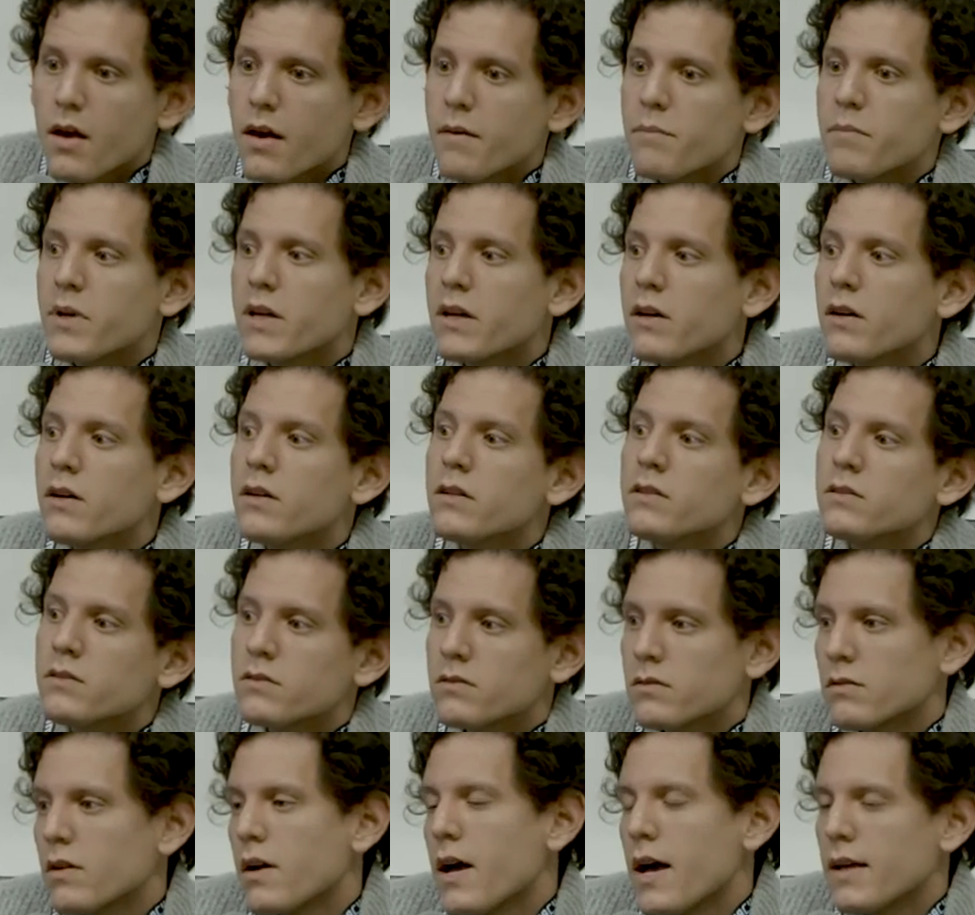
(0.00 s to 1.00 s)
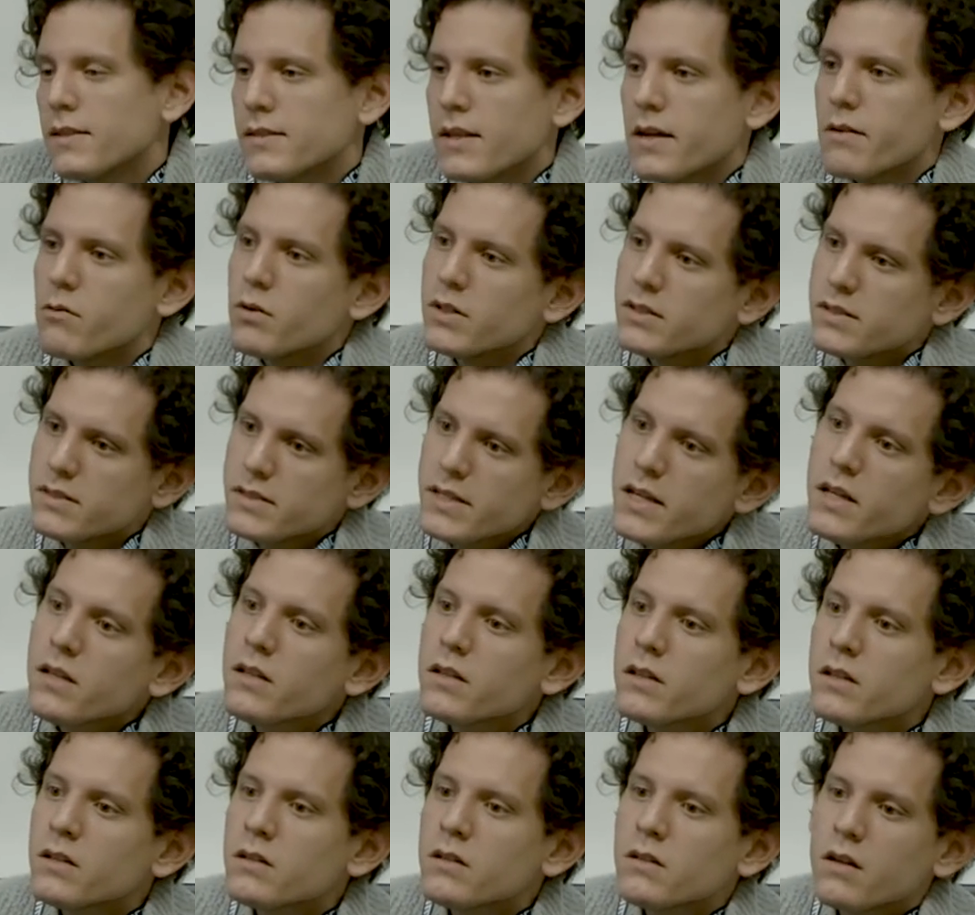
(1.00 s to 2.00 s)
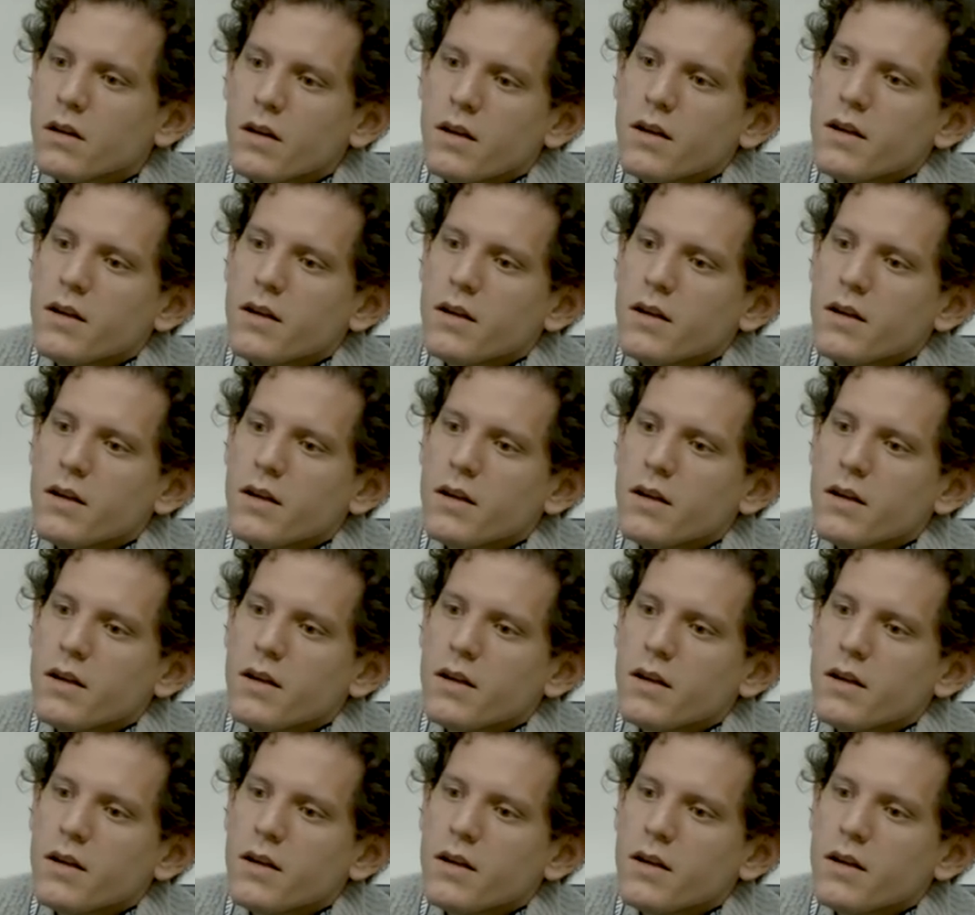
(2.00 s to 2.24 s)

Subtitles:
Because as I was telling,